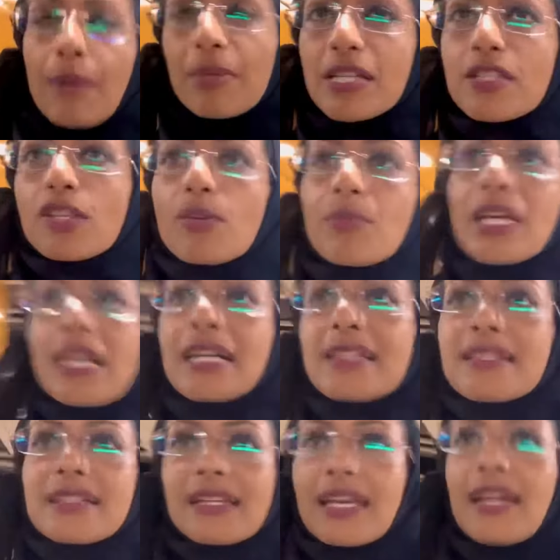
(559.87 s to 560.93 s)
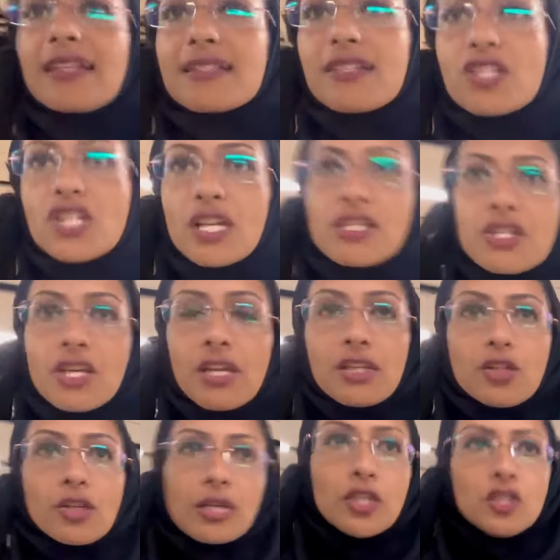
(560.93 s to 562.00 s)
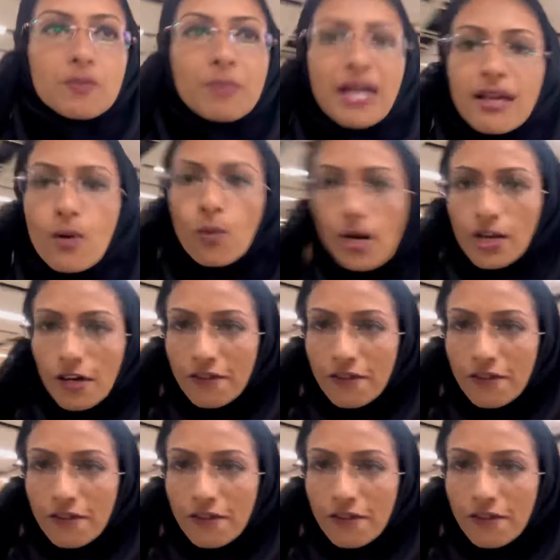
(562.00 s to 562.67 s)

assuming, as is the case in Shenzhen, you can just buy a one-off